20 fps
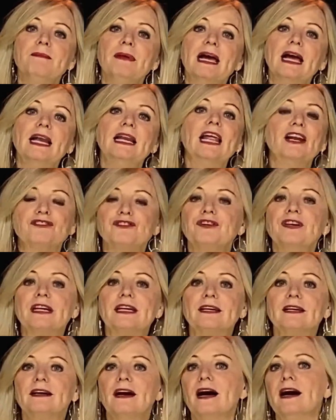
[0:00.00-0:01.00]

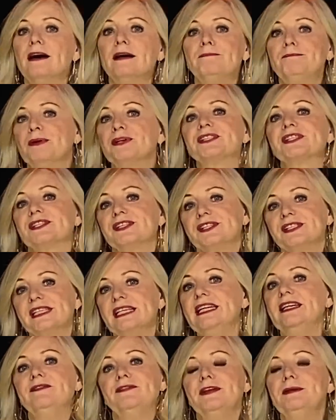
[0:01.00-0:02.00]
electric buses,
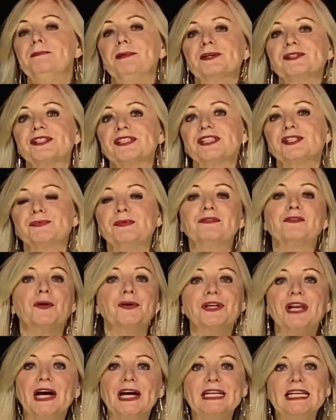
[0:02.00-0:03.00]
EV buses. We've got
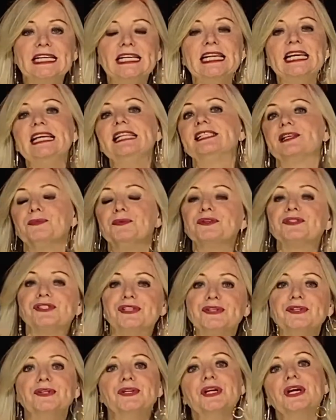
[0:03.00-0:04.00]
9 in Leeds. I want
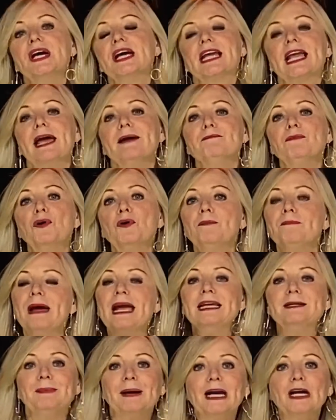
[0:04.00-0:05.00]
to get more
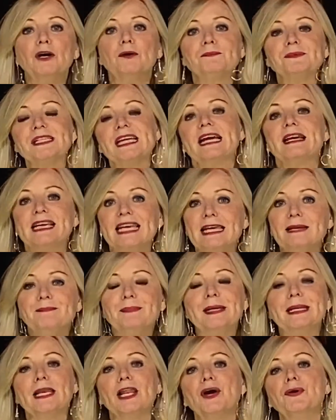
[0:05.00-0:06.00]
made by Opta, keep
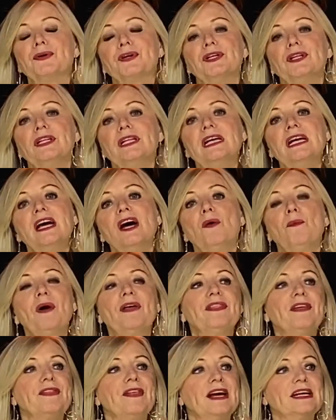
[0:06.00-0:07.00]
it local.
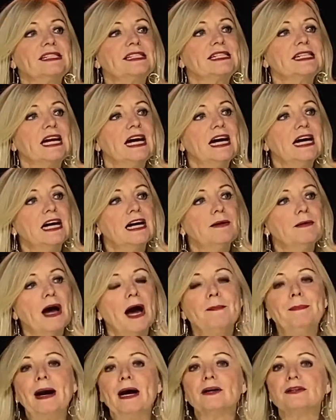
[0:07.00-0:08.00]
Whether that's
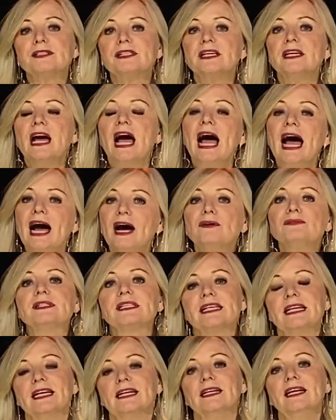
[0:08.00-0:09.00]
about
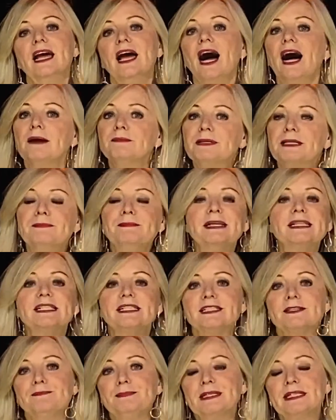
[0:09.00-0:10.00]
housing, I'm committed
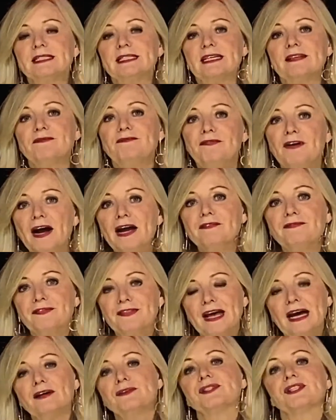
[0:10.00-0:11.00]
to building
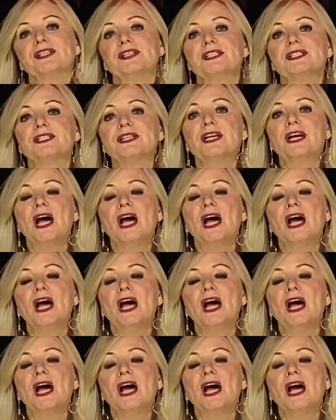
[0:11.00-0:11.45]
5,000